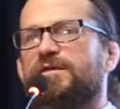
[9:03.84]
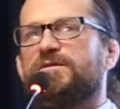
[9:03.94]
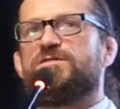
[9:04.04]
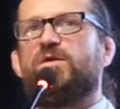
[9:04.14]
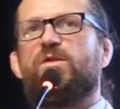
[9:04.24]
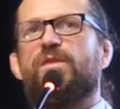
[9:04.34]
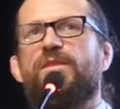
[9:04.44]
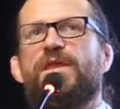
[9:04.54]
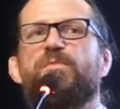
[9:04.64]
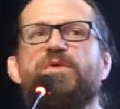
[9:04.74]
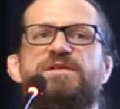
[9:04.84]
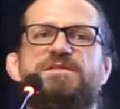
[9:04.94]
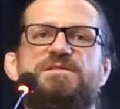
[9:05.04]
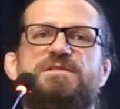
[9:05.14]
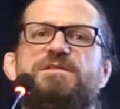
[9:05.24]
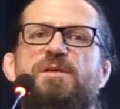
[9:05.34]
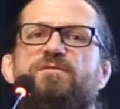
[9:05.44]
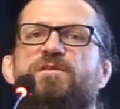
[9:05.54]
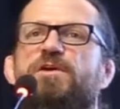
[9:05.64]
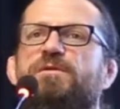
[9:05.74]
So that brings us to some
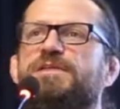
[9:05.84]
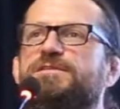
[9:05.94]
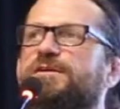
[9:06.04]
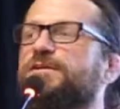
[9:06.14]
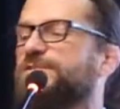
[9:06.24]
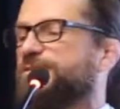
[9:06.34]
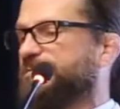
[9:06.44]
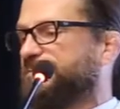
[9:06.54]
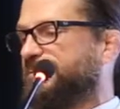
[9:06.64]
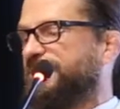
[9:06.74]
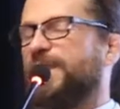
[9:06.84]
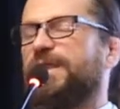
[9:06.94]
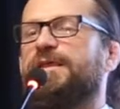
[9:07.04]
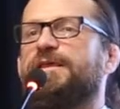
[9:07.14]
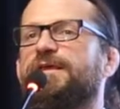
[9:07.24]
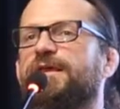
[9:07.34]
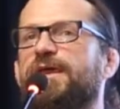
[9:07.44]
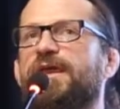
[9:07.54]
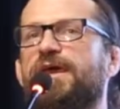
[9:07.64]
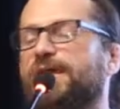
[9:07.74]
of our research.
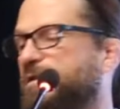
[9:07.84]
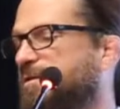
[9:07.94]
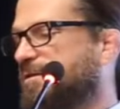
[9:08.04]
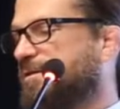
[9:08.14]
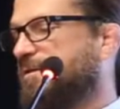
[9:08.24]
And